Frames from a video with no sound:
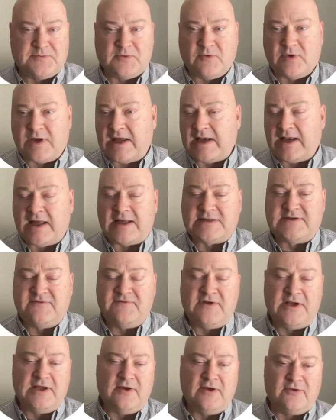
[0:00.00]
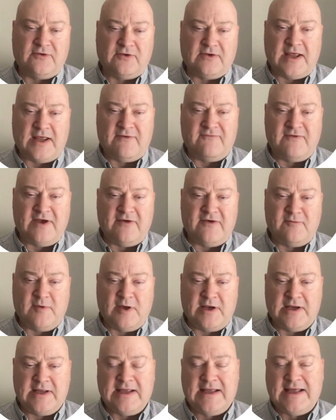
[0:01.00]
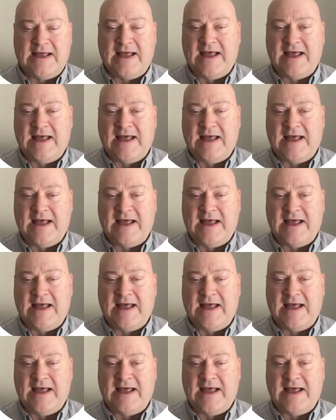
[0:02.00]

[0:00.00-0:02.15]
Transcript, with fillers: We got lots of videos on time value of money.